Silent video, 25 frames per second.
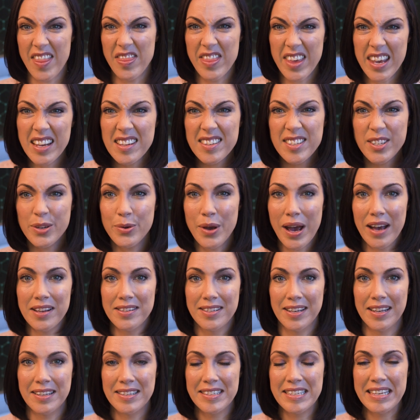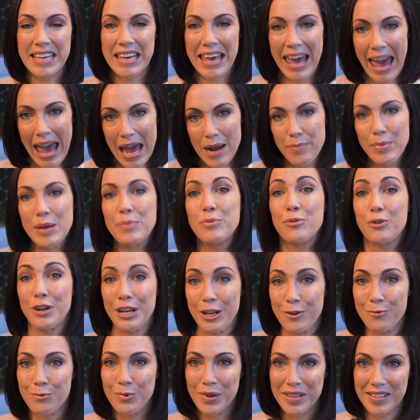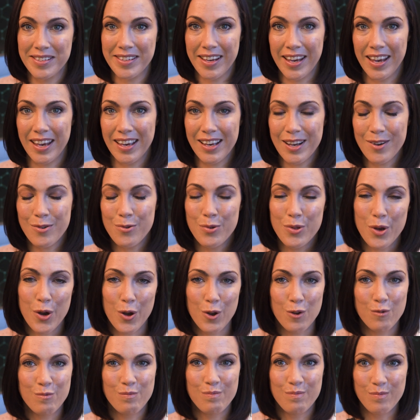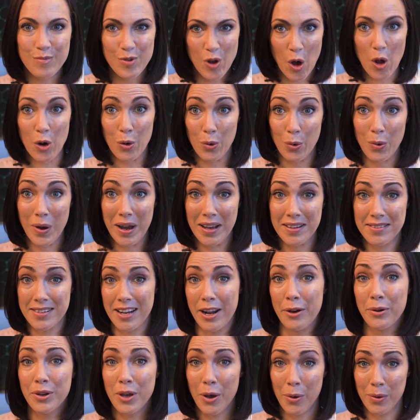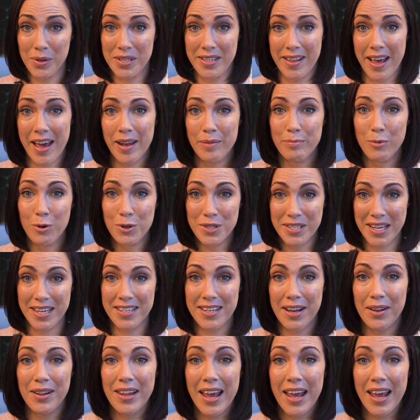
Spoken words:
And these two assets can be pretty risky, although not always, and I'll go into that in more detail